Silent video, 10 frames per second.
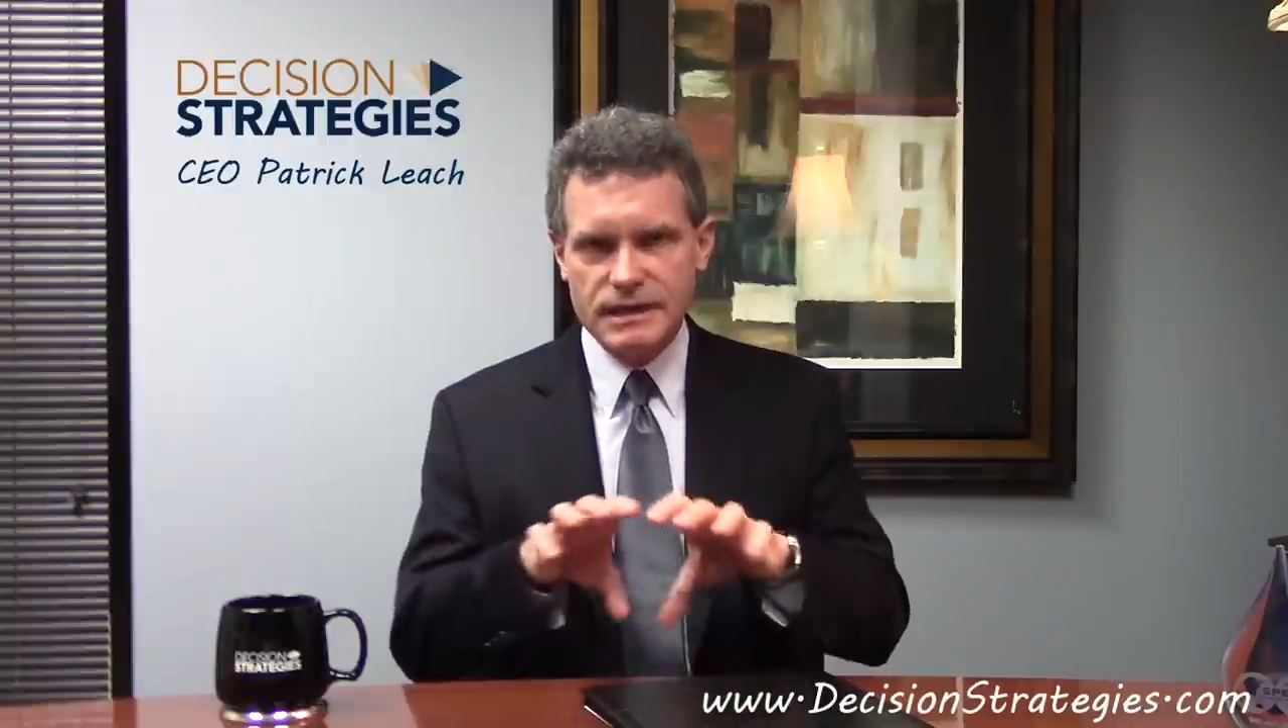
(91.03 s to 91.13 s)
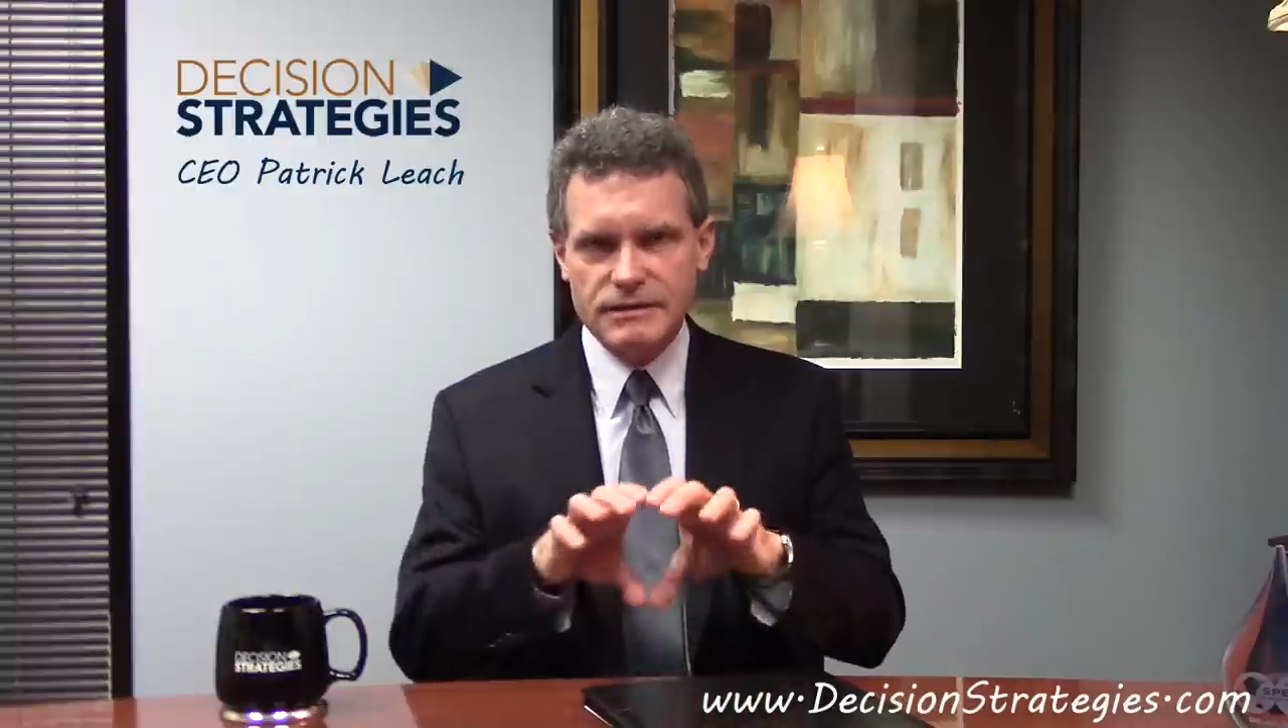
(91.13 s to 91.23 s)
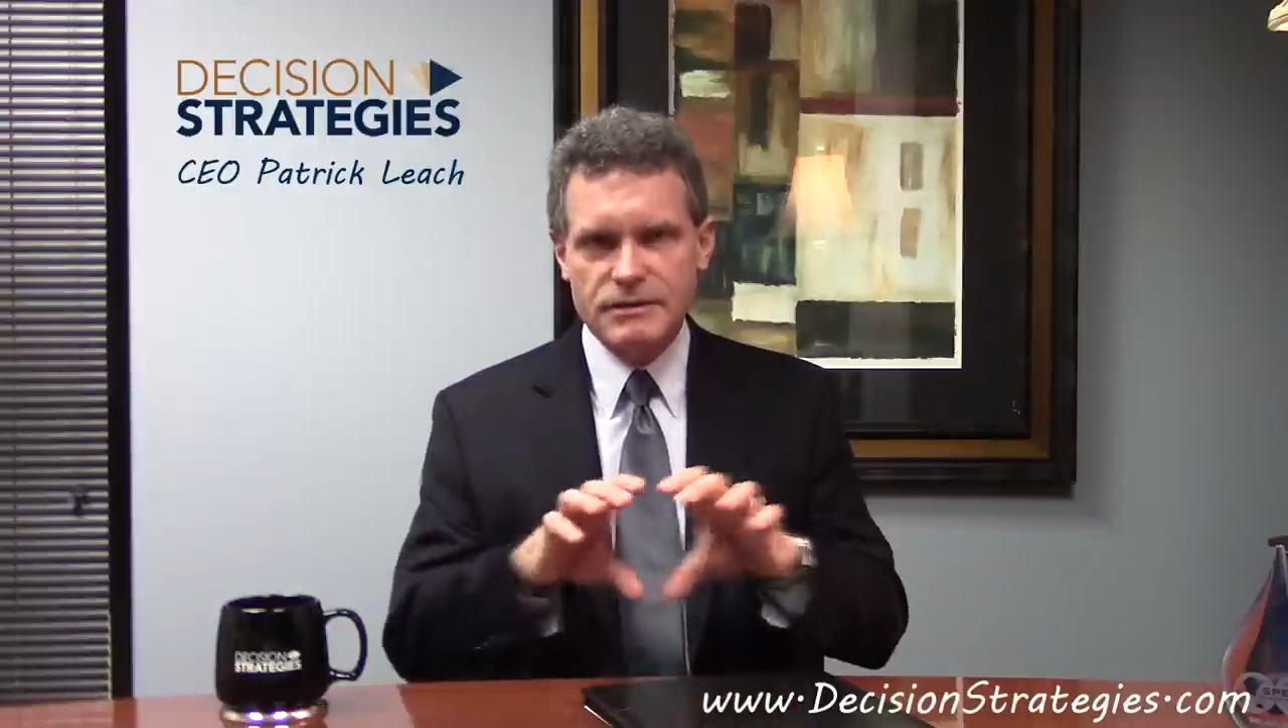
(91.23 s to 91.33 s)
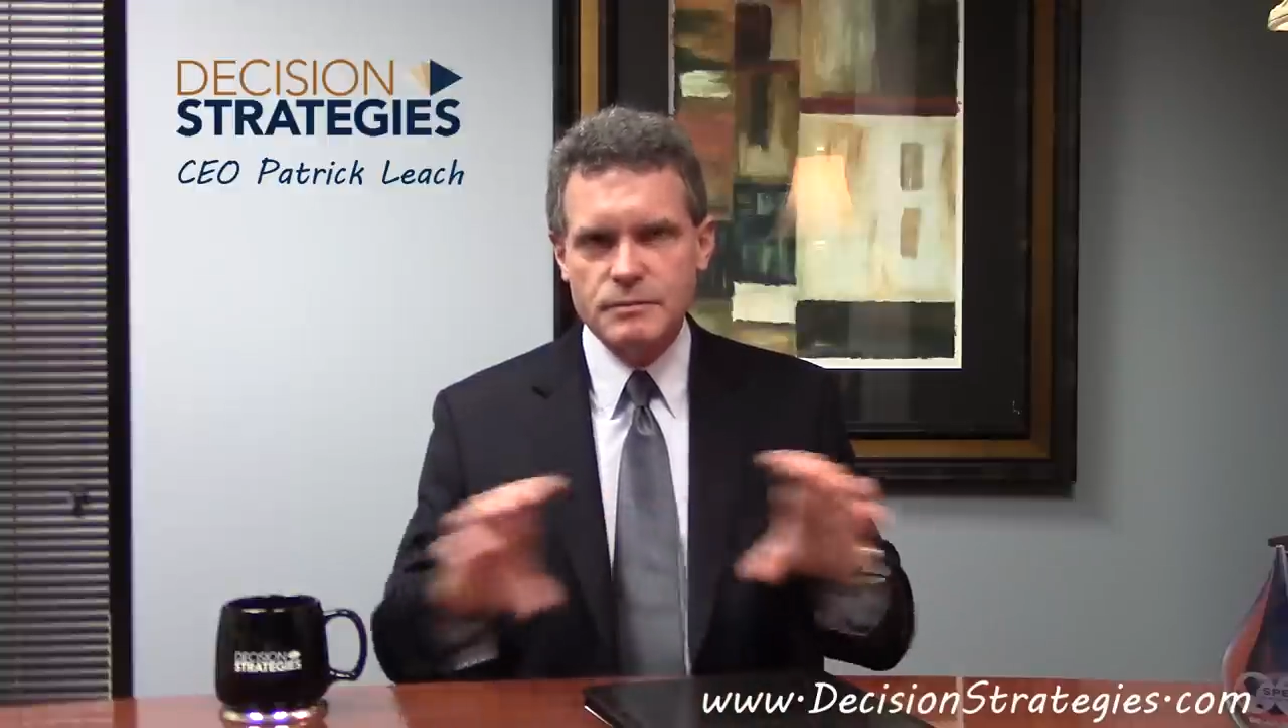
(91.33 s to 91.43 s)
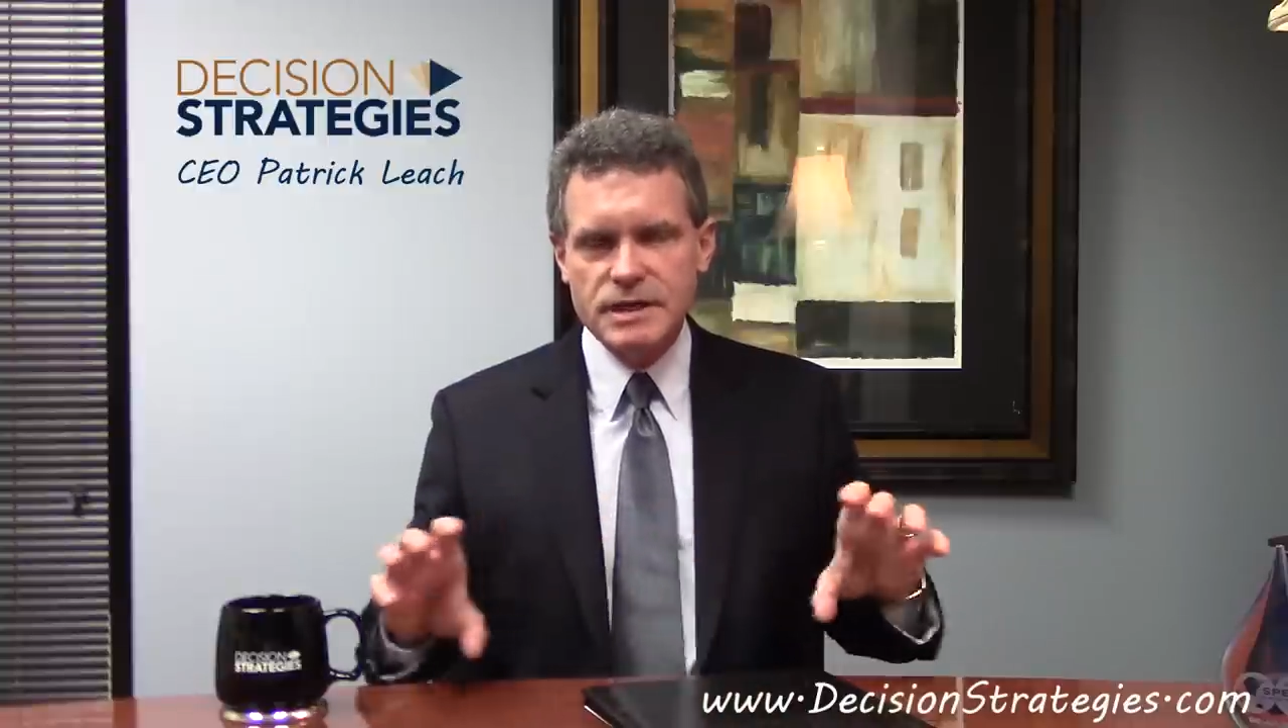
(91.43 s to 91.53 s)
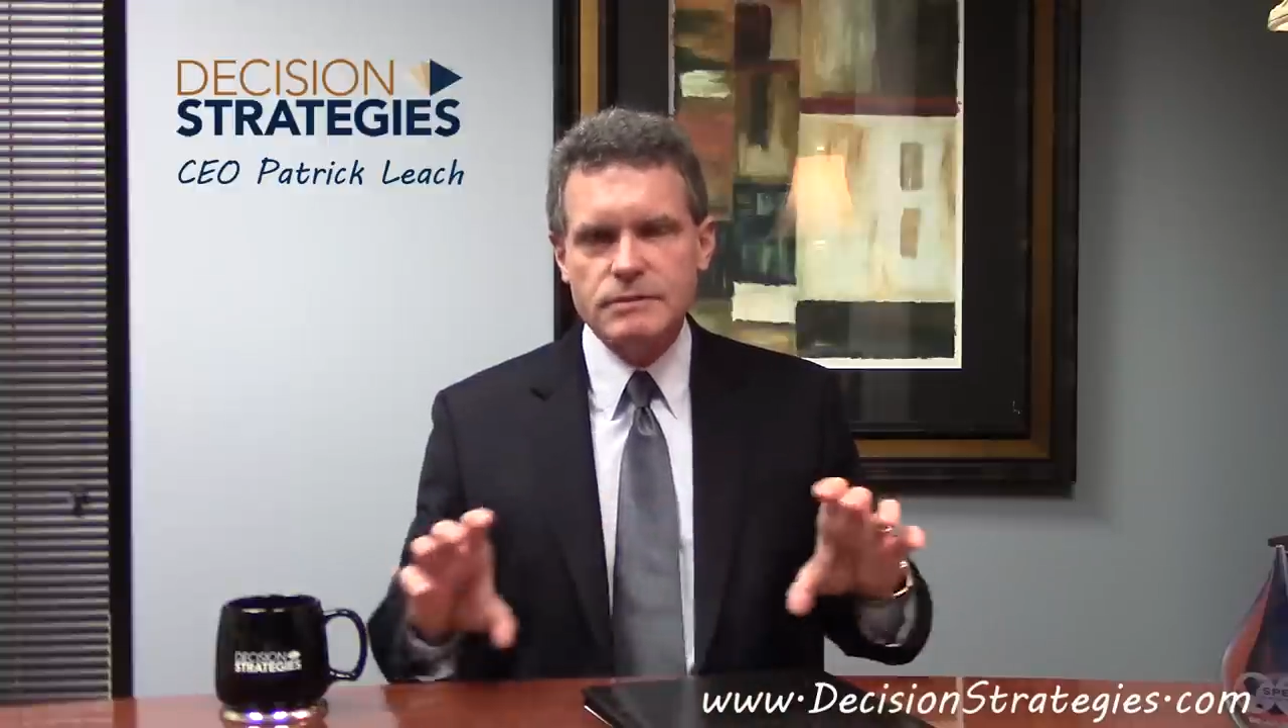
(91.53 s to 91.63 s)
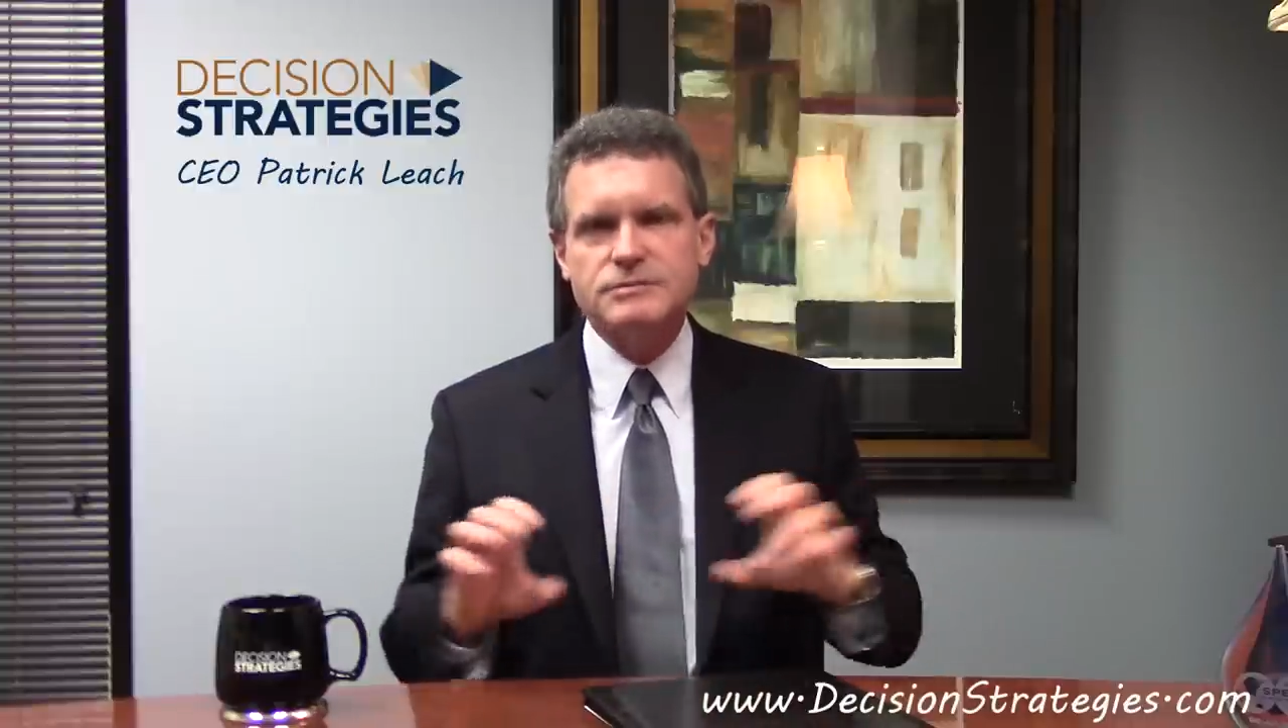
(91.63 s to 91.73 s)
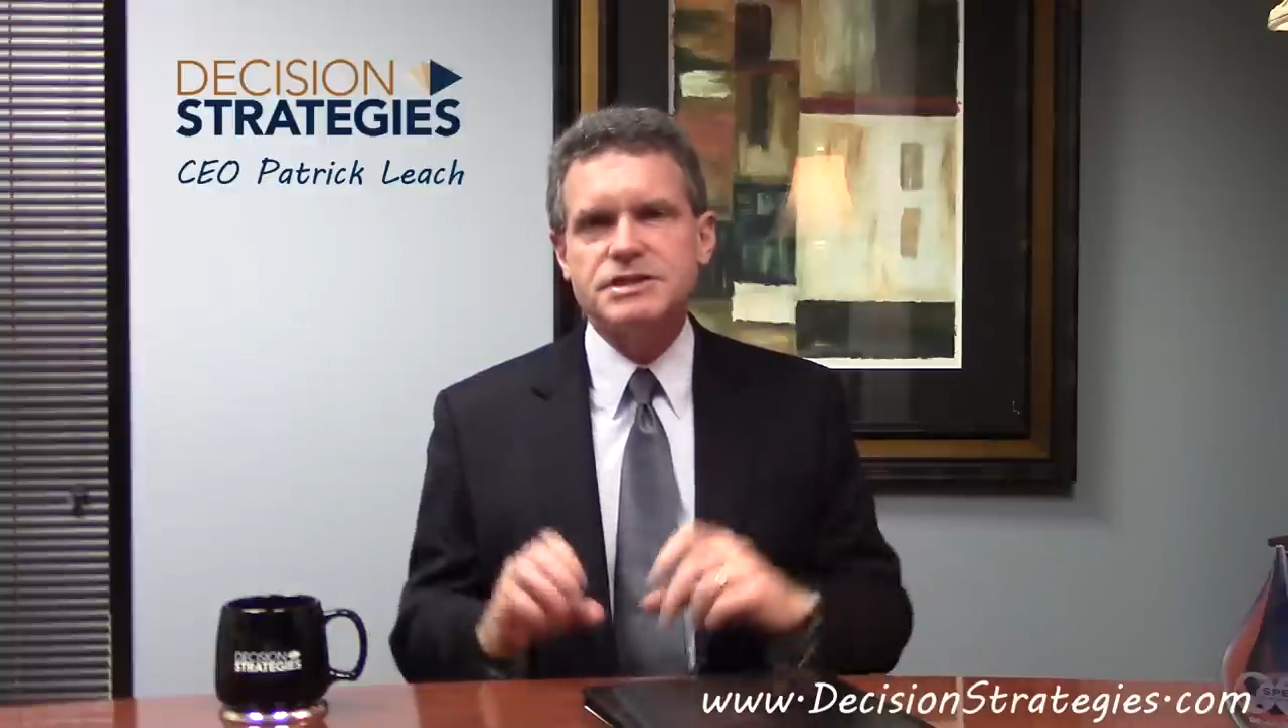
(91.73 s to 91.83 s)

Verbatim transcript: in the middle